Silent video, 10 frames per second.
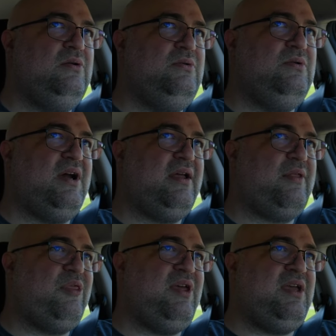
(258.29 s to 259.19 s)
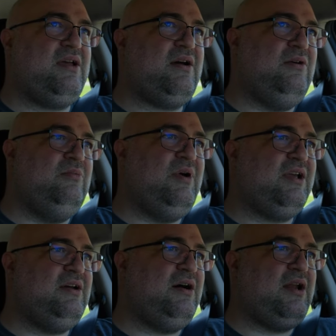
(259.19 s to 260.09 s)
Ooh, I gotta think. Oh
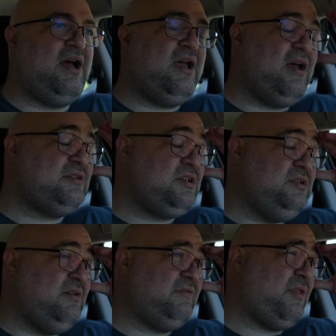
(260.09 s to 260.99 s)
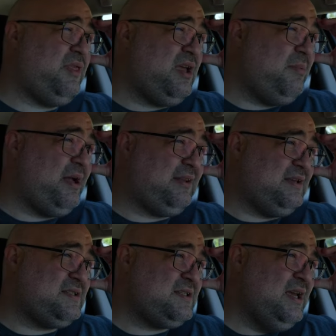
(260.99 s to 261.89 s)
my god, I actually do have to think about
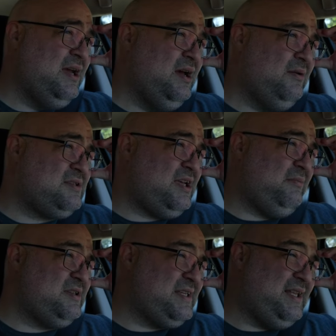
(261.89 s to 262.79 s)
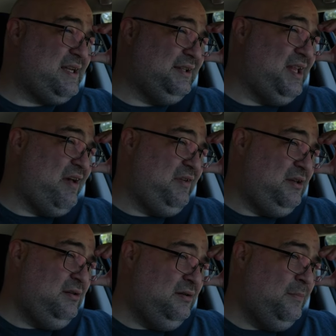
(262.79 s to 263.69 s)
this. Was like, was I like
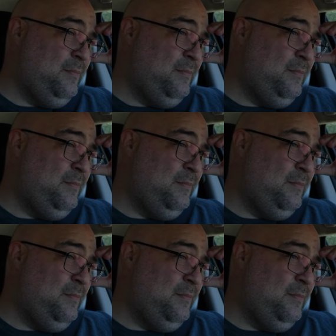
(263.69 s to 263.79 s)
11?